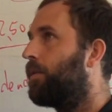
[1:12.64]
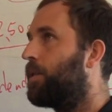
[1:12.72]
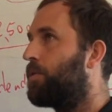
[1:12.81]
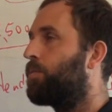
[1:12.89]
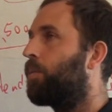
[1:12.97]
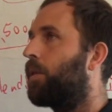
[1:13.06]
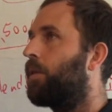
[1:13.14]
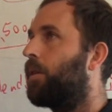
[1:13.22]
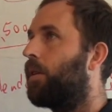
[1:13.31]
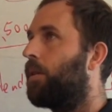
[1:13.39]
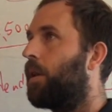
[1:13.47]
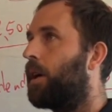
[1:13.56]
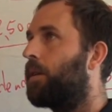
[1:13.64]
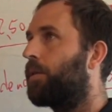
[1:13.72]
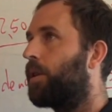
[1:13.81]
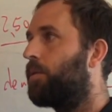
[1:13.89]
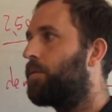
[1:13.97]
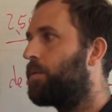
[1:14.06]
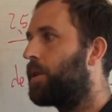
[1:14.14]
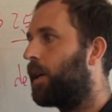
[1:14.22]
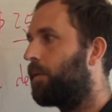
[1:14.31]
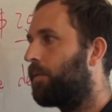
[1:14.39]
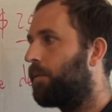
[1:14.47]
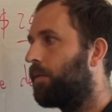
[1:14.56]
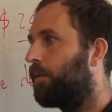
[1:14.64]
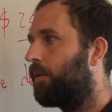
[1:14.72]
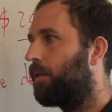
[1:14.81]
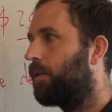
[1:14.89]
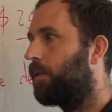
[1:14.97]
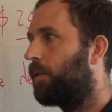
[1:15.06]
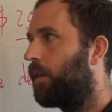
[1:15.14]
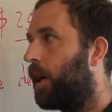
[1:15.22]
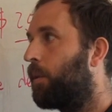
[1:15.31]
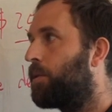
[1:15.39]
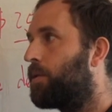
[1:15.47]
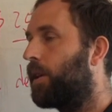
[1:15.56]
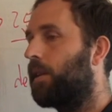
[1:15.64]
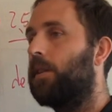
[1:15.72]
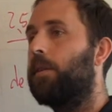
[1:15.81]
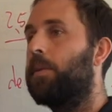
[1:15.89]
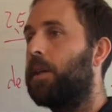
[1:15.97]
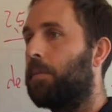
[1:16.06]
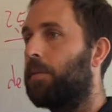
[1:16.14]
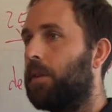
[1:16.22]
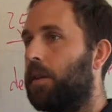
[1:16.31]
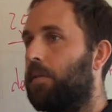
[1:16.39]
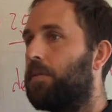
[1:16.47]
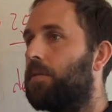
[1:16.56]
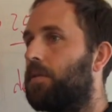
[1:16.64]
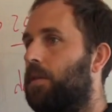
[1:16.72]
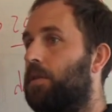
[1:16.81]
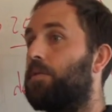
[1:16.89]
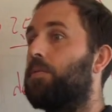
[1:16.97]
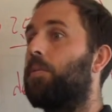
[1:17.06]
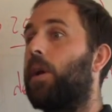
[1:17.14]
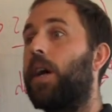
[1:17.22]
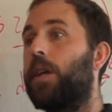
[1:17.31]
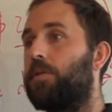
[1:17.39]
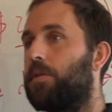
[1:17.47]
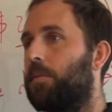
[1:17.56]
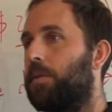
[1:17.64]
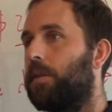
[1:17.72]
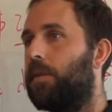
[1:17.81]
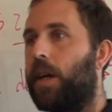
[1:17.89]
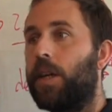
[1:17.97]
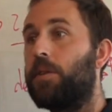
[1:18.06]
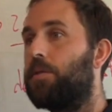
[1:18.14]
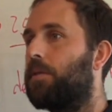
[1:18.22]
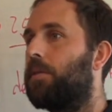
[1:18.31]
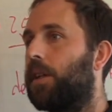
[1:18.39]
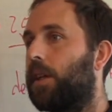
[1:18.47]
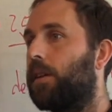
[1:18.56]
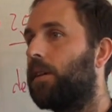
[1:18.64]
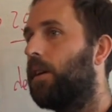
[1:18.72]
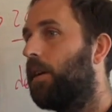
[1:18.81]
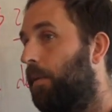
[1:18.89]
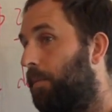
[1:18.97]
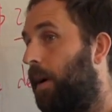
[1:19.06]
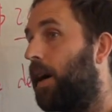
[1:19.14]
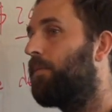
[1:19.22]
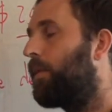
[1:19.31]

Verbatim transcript: this is where a lot of coaches have, I would say, limiting beliefs. This is what I used to believe. I used to think my